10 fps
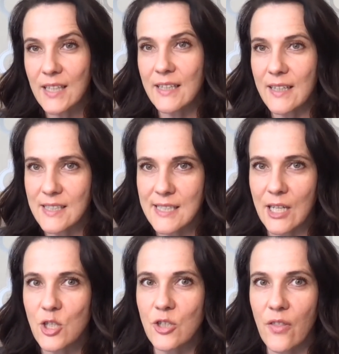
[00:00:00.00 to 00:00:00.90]
their
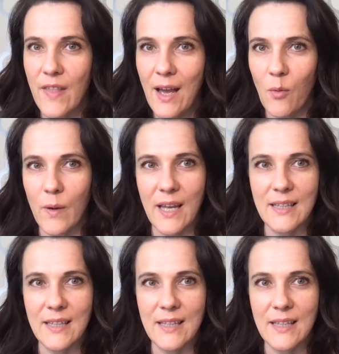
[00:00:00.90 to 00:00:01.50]
attention that way.